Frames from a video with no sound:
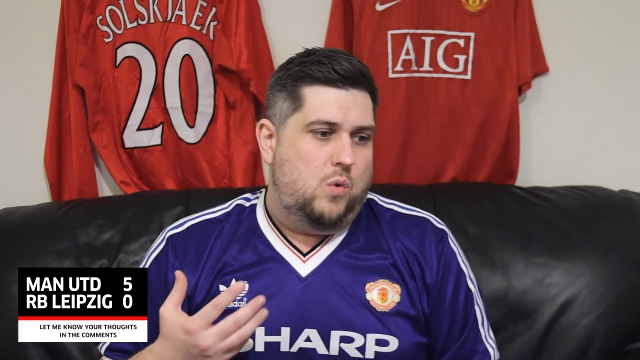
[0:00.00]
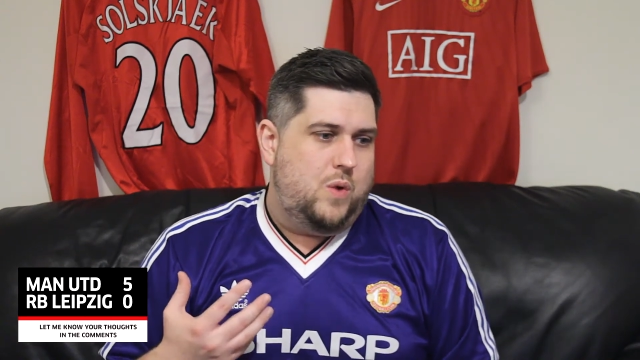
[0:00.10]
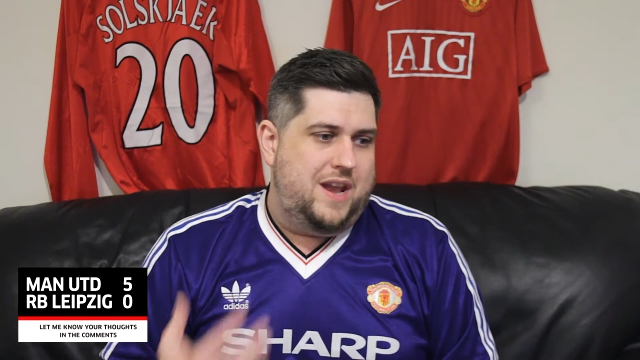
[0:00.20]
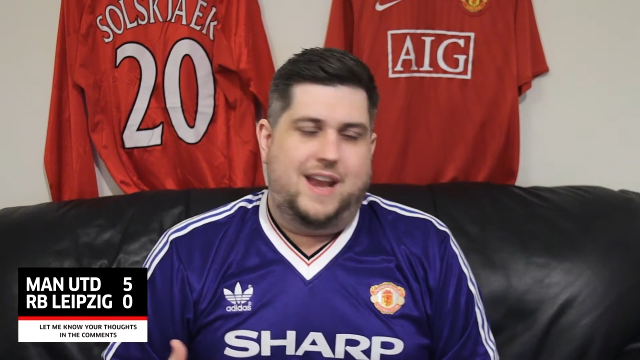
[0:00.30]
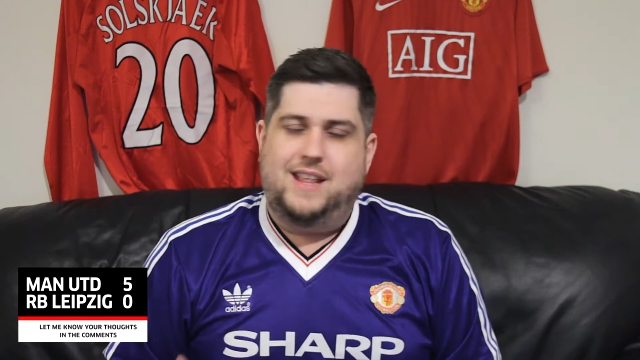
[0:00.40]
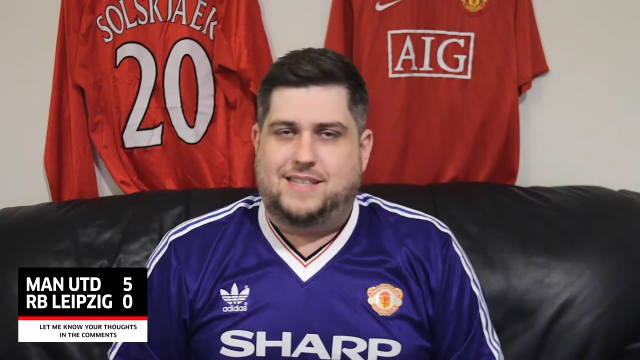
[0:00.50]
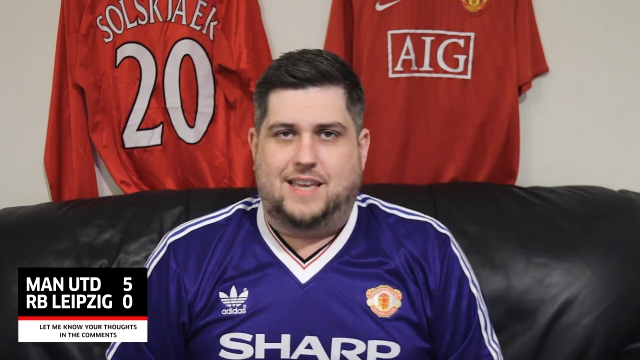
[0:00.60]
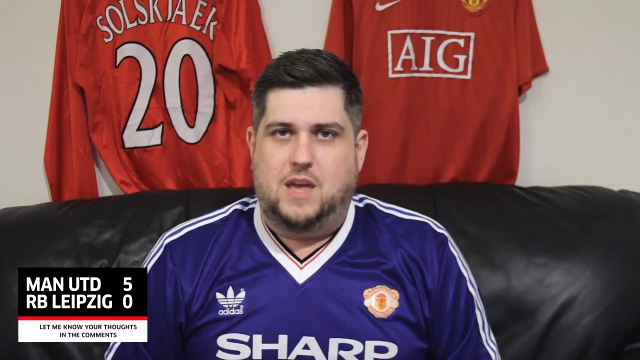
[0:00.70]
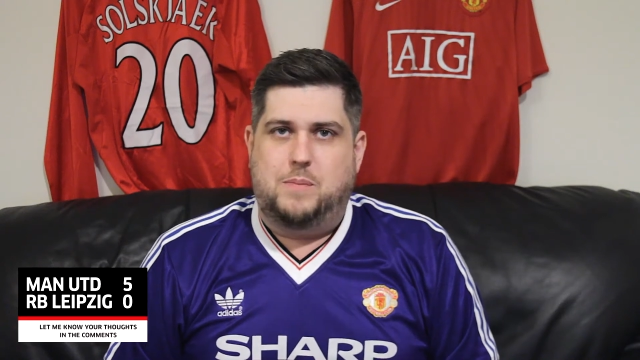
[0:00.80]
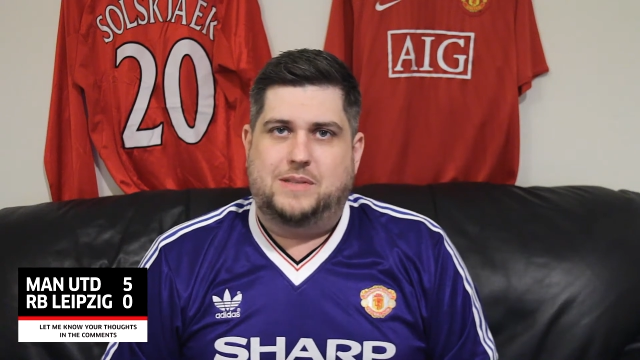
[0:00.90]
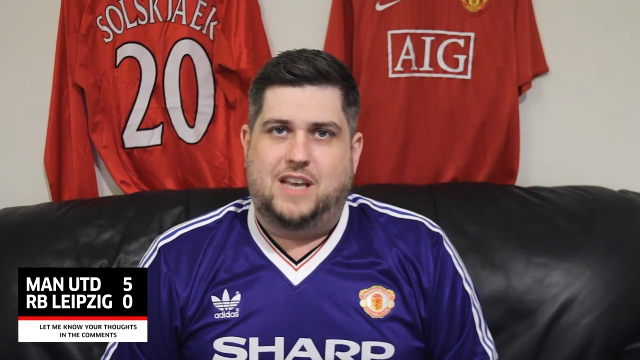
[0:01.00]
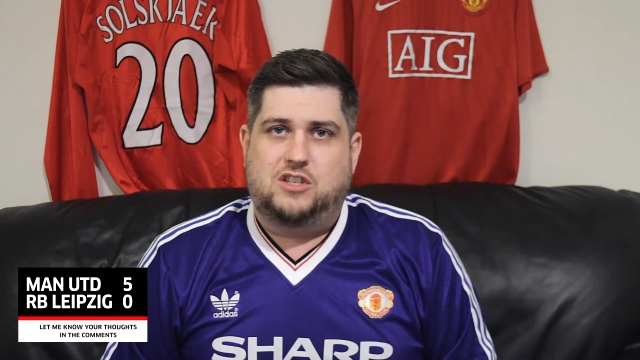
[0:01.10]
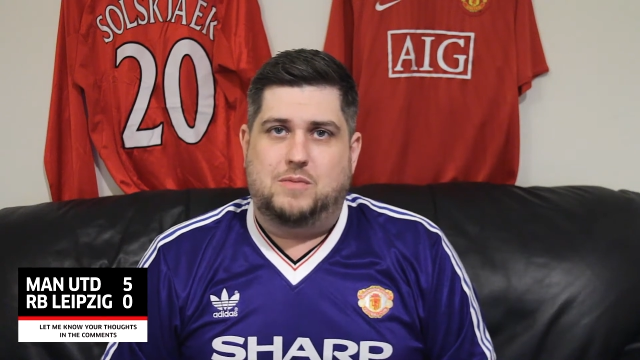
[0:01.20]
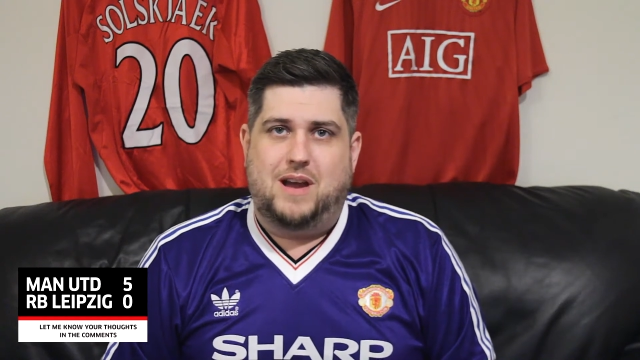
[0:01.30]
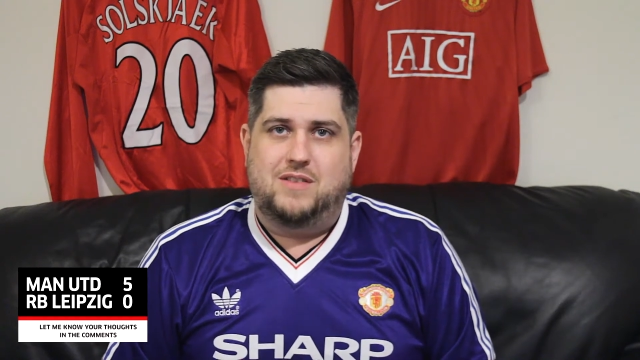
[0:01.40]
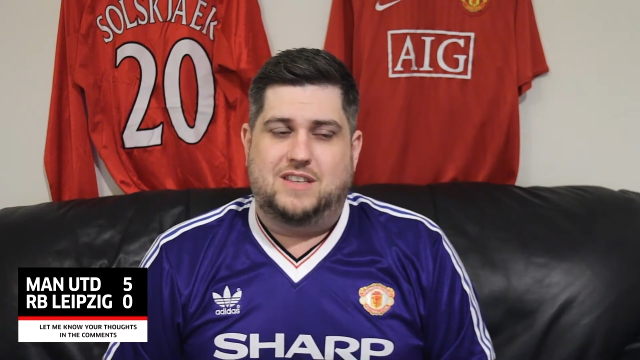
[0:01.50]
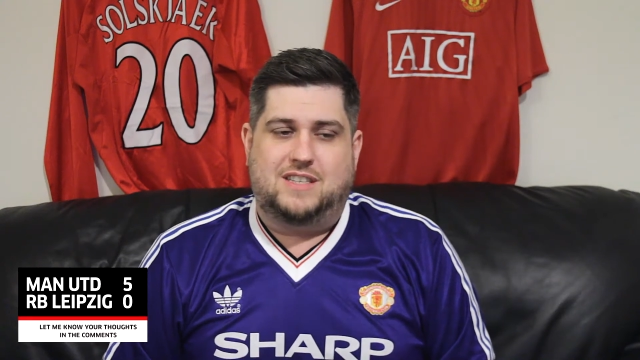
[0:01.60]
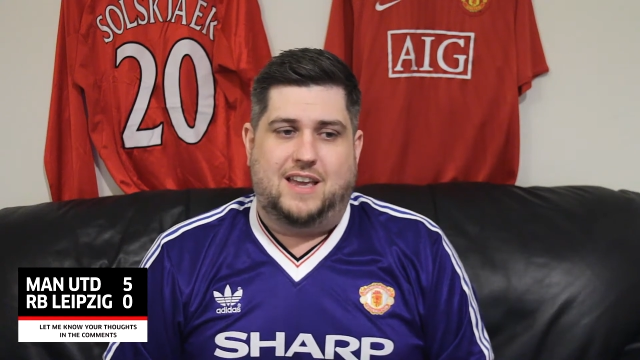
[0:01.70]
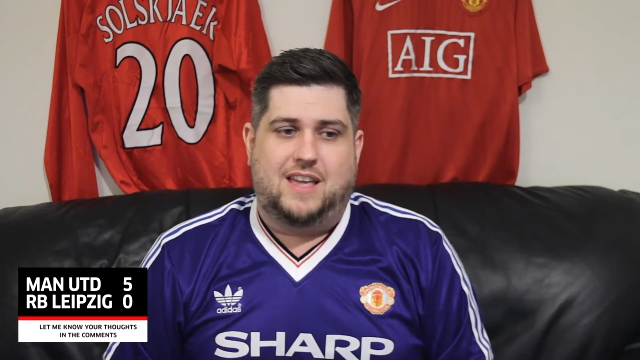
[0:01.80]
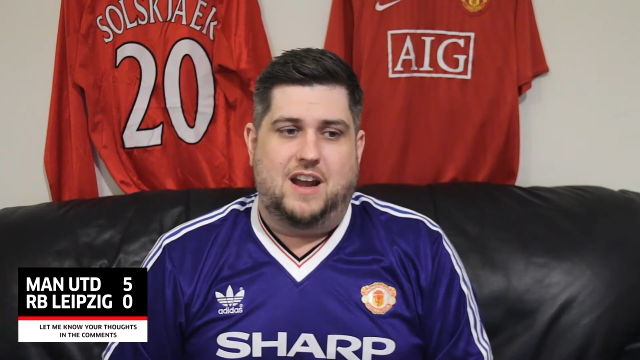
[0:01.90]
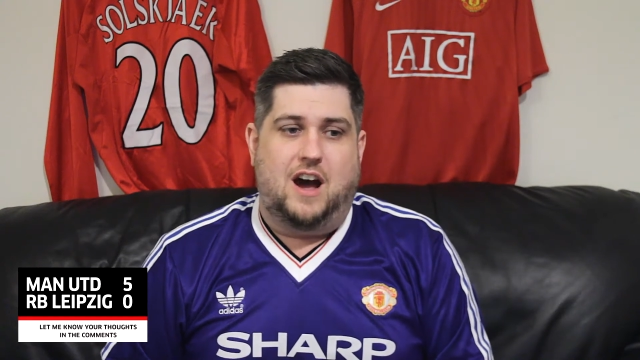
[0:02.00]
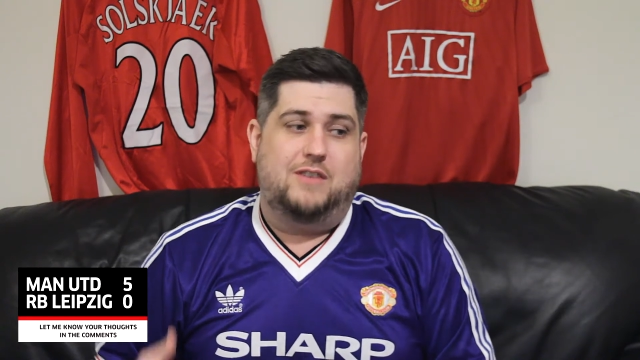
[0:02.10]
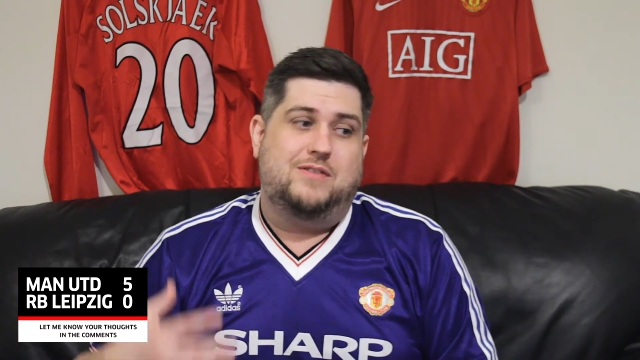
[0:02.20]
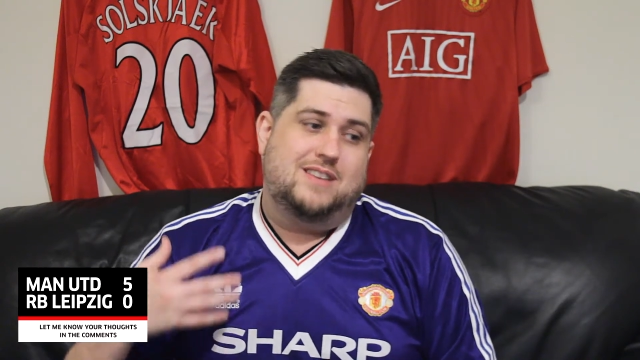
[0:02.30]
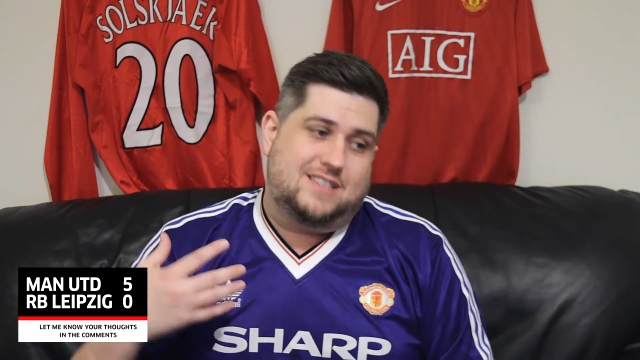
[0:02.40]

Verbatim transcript: we needed to keep possession better in the second half.